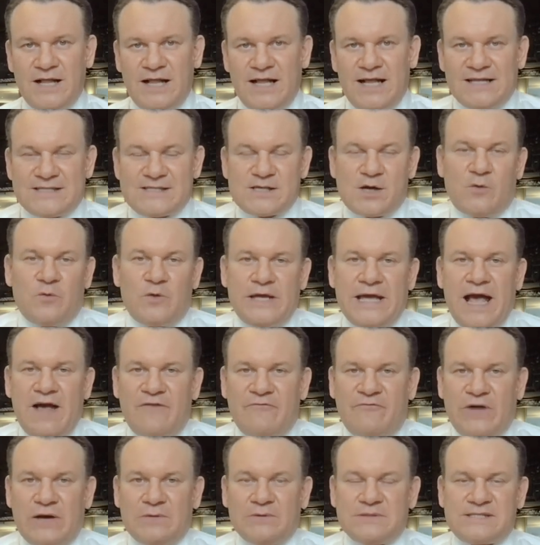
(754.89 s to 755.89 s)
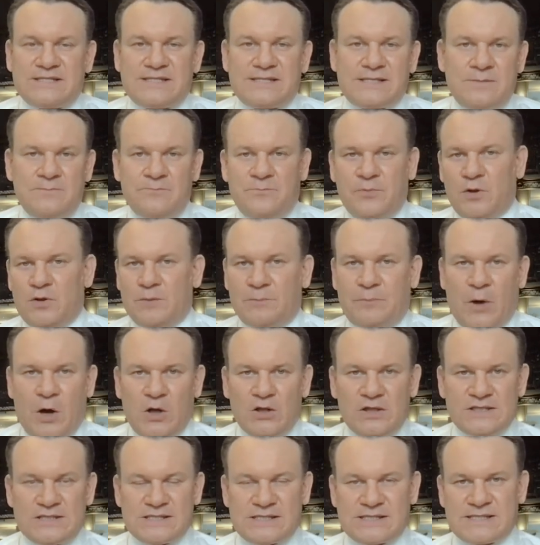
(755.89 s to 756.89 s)
So we have very simple
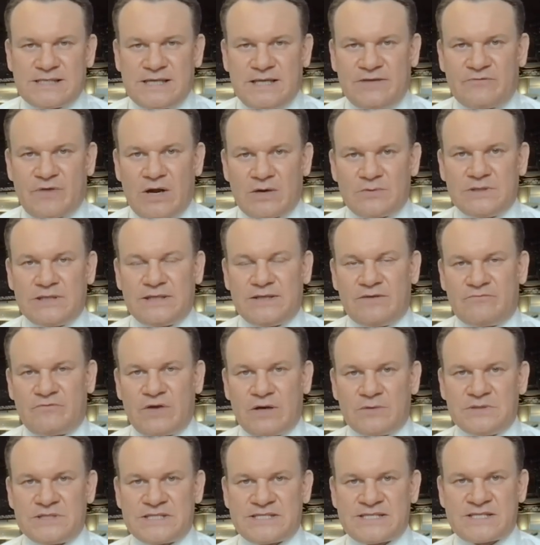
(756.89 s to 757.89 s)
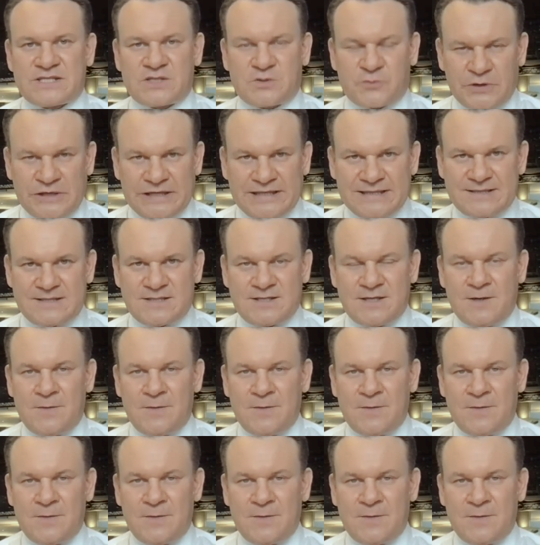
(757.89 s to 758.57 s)
policy, very, very strict.